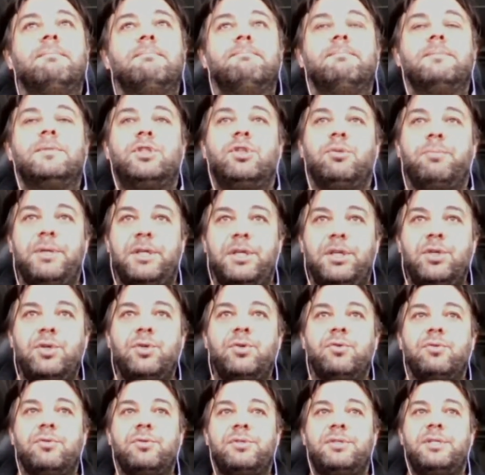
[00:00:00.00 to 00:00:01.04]
to be
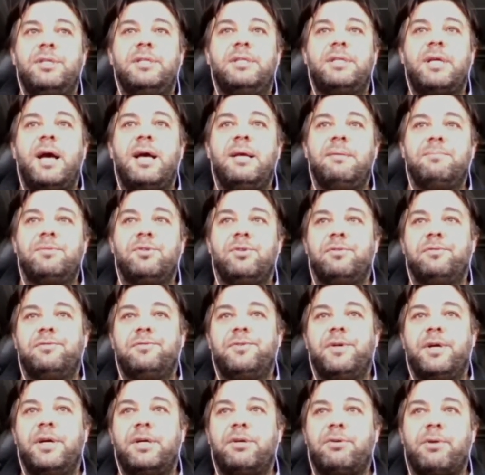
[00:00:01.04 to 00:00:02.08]
used in times
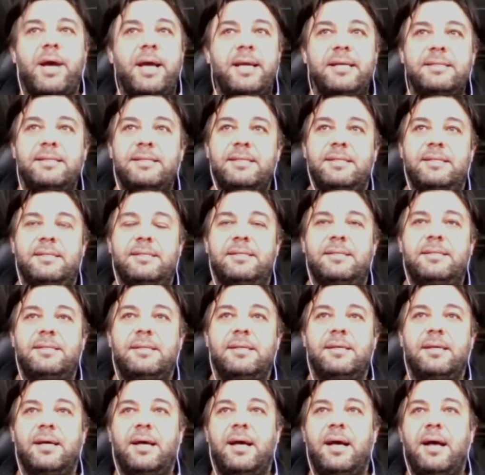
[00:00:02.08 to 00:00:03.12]
of
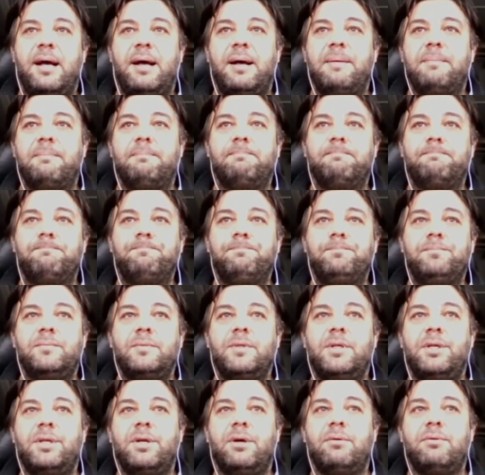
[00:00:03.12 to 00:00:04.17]
crises?
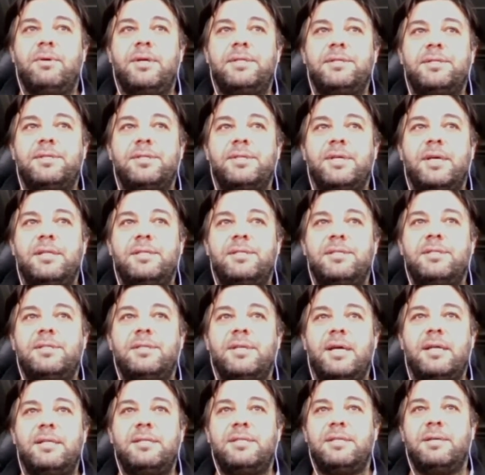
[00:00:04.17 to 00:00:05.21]
It's
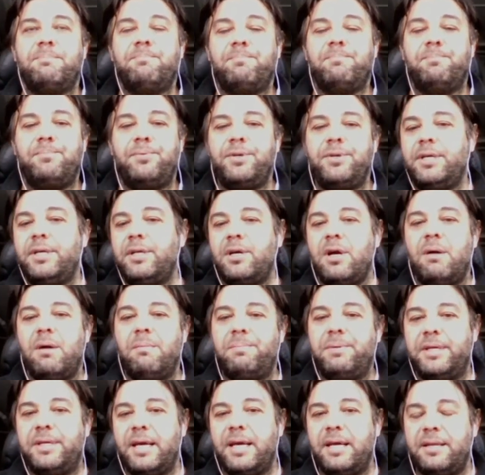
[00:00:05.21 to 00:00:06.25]
a pretty
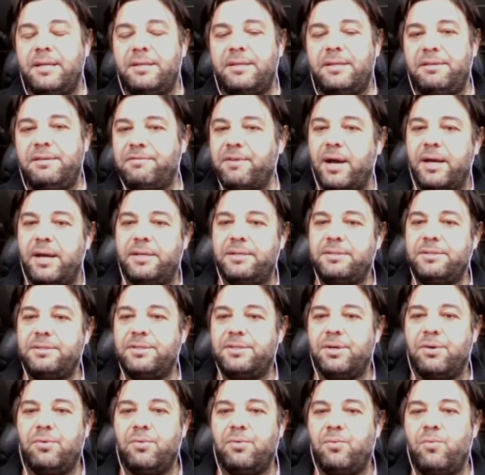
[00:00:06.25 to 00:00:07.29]
complicated device.
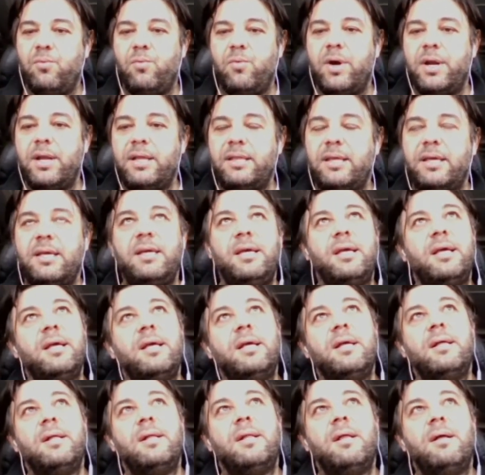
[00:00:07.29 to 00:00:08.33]
So one of the
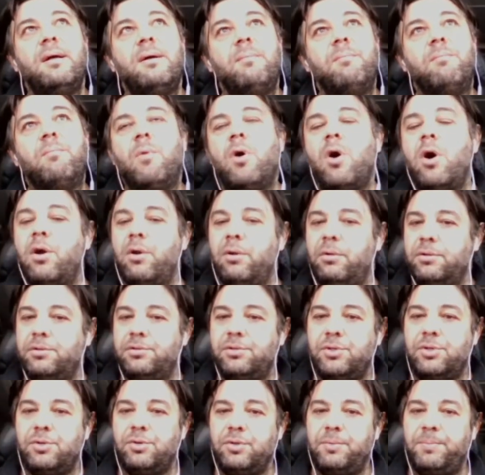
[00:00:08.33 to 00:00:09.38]

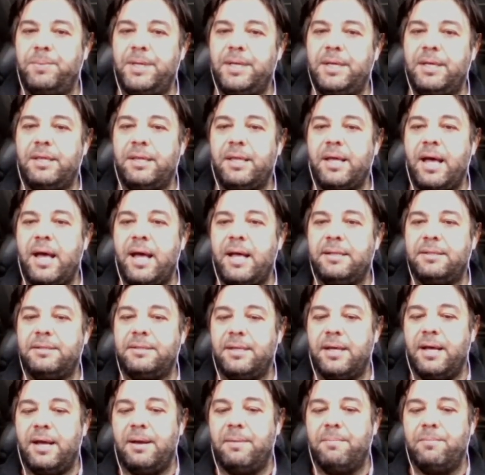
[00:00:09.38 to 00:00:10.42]
models could be
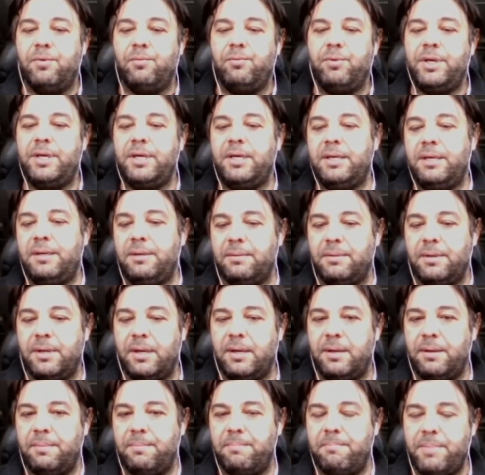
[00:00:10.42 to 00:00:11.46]
that we
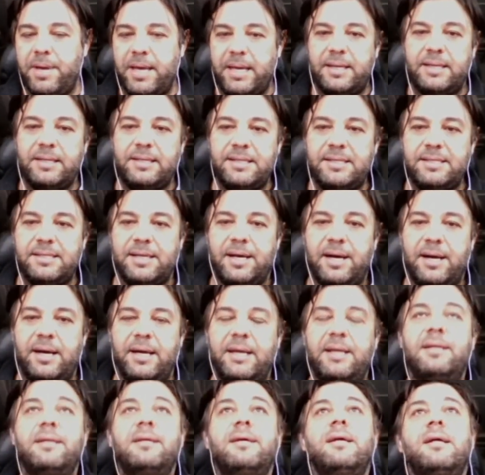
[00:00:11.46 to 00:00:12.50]
make a
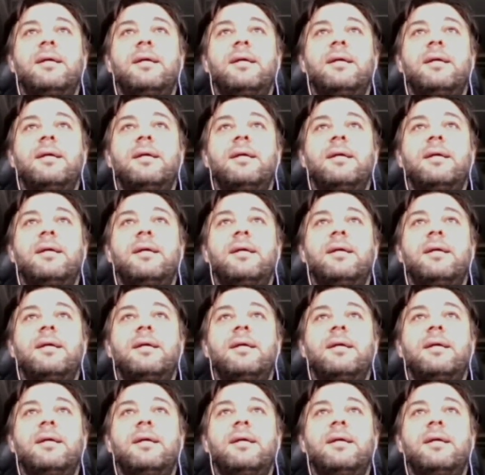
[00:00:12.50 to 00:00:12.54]
design